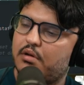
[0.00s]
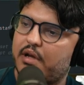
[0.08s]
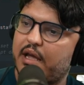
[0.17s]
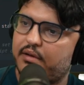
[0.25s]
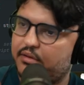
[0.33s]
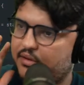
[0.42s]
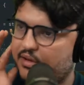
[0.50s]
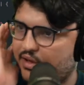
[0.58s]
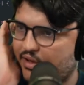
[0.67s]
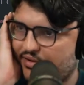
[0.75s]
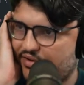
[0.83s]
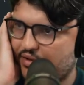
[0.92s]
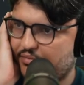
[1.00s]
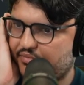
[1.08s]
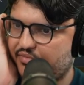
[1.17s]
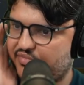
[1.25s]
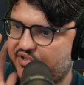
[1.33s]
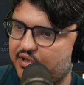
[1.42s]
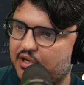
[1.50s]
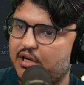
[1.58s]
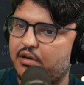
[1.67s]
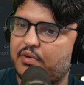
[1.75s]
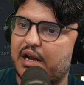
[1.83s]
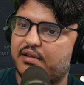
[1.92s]
Okay, this seems
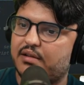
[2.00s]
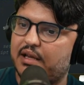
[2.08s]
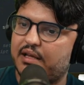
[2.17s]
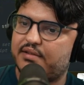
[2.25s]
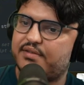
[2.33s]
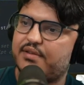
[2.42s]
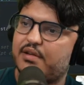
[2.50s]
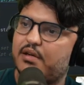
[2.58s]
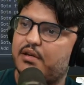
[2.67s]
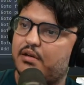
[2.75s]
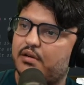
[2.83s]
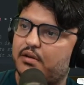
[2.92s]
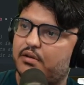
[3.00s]
right. Let's do